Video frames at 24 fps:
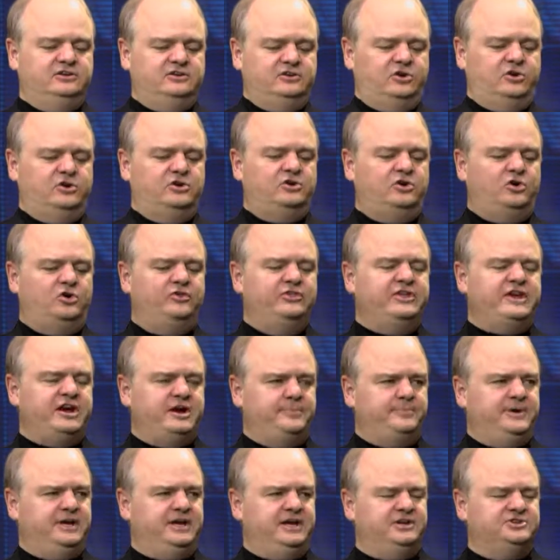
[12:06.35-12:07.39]
Hold that
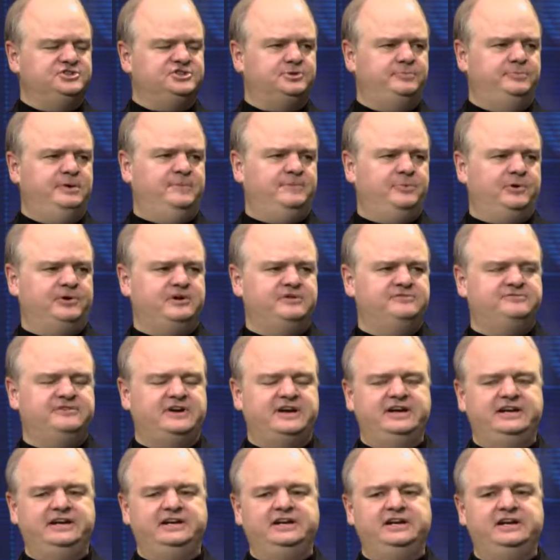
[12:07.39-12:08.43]
up again so people can
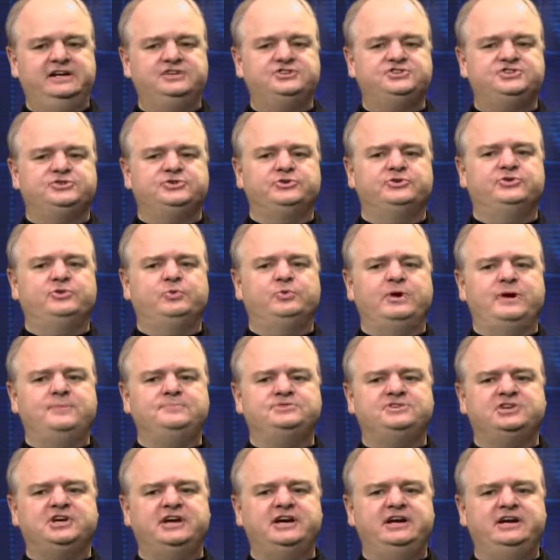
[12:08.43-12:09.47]
find it. And it's through the
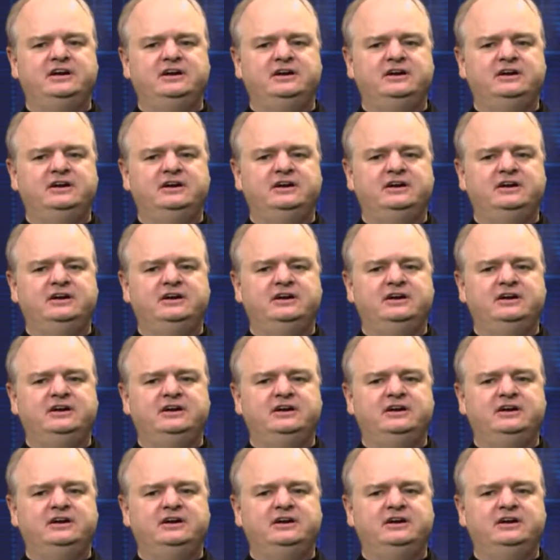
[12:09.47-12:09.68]
website,